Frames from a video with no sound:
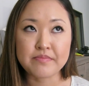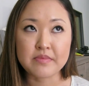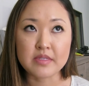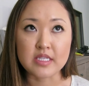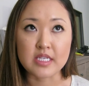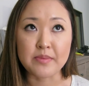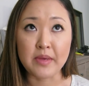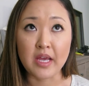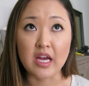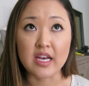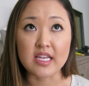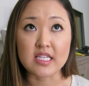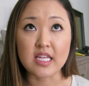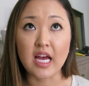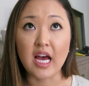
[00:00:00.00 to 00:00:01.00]
Let's be
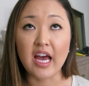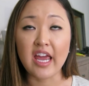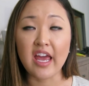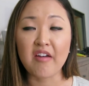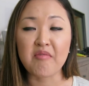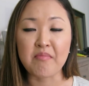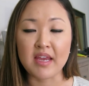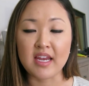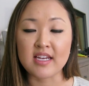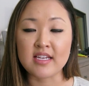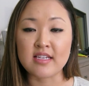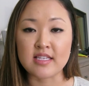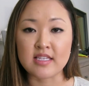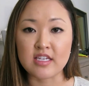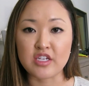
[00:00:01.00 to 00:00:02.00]
honest. I have made a
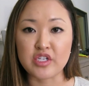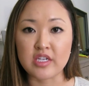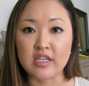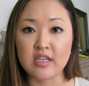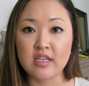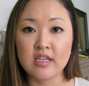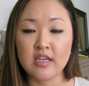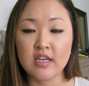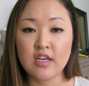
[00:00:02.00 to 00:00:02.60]
decision